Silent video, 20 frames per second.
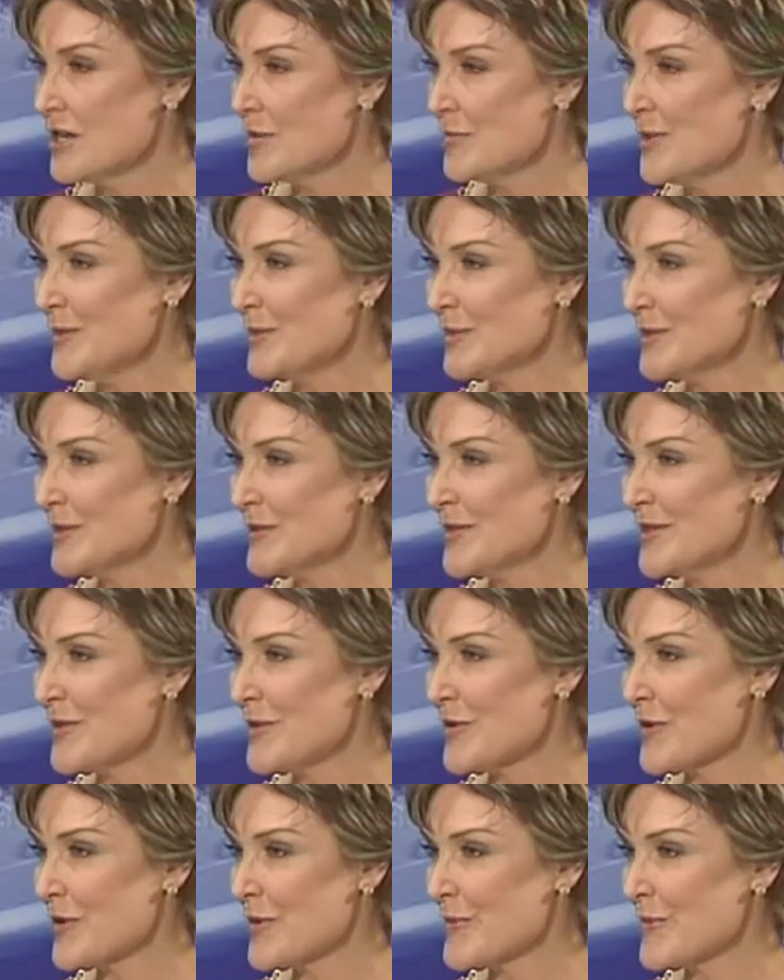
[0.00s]
People doing
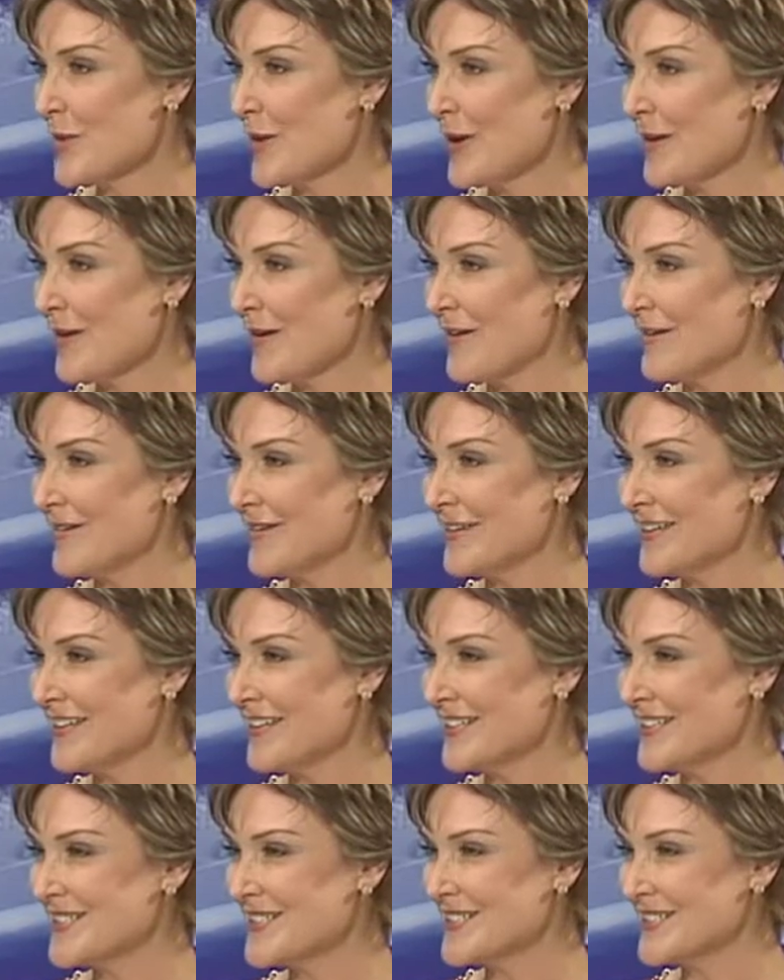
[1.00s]
their own part
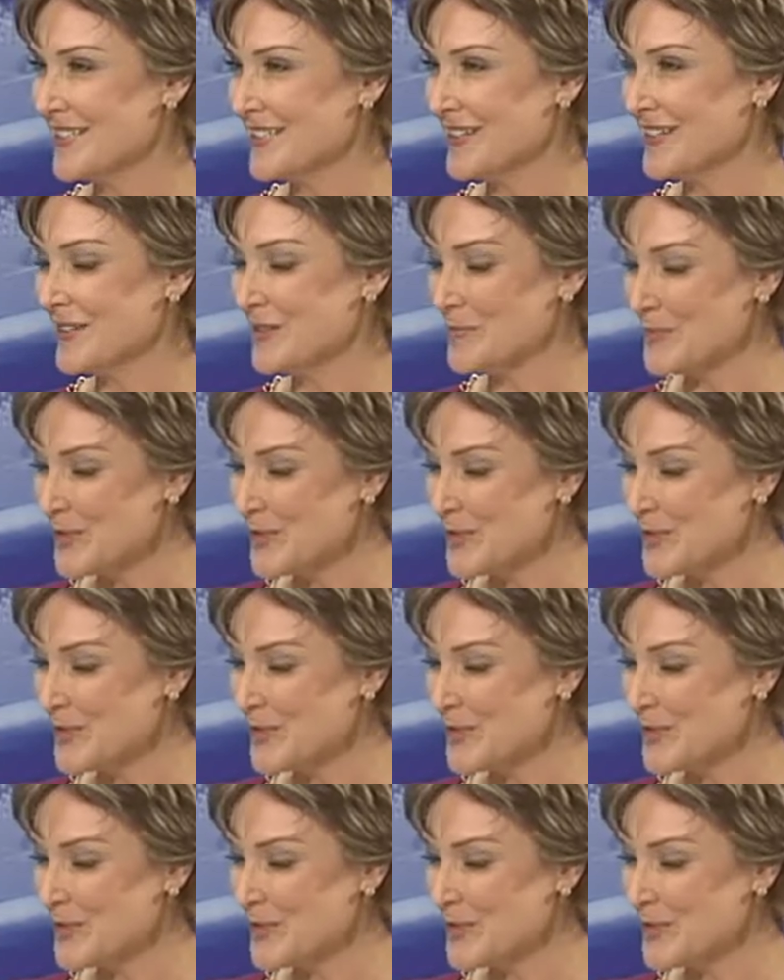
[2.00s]
is a